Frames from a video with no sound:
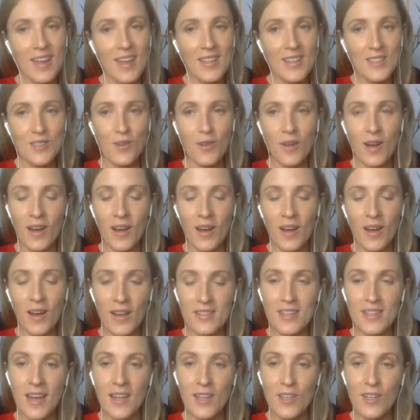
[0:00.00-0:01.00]
So
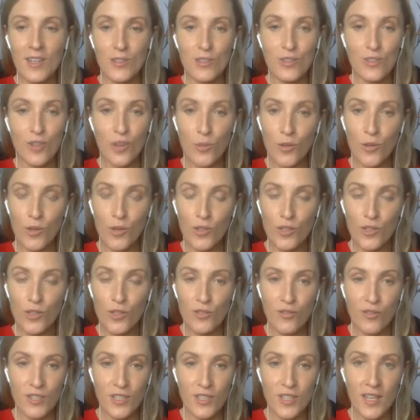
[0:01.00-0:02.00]
guys, thank you so much
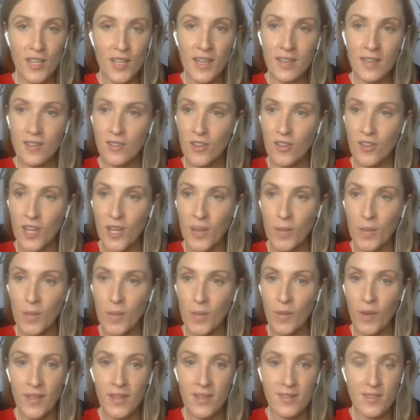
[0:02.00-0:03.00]
for taking the time
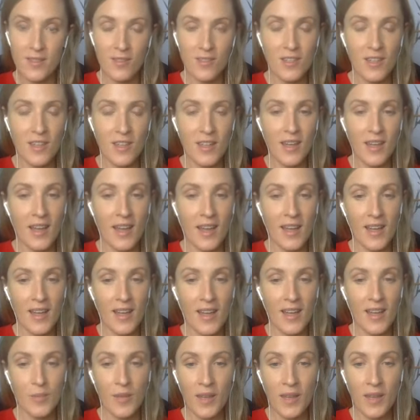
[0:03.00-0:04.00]
on this Sunday
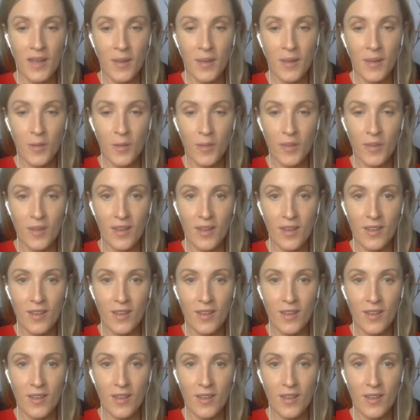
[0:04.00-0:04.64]
and being here with me.